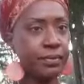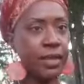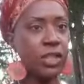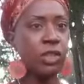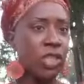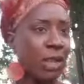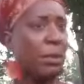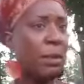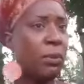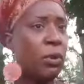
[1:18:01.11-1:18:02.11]
so some
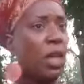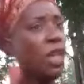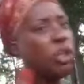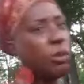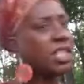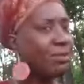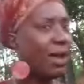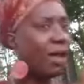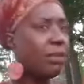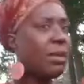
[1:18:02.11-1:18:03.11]
people, you would
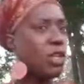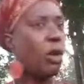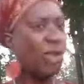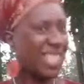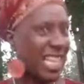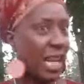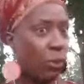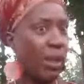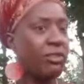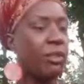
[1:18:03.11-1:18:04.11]
smell them and know to stay
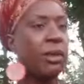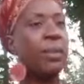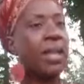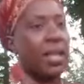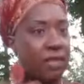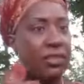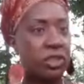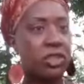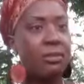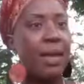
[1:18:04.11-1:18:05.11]
away from them because of their
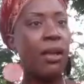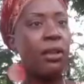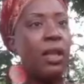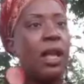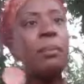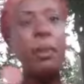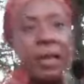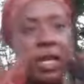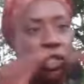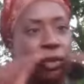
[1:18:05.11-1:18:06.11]
smell. But
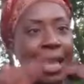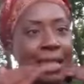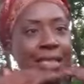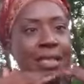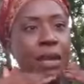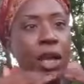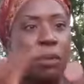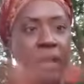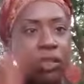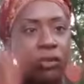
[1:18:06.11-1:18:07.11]
because you can't smell
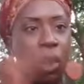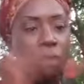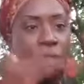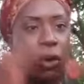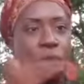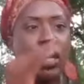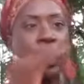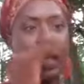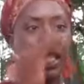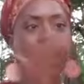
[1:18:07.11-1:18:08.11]
because of all of those
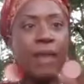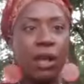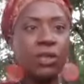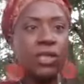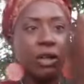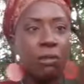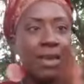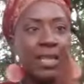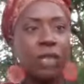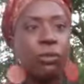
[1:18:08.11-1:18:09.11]
smells that are
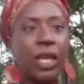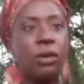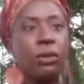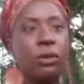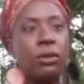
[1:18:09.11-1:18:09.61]
messing with you.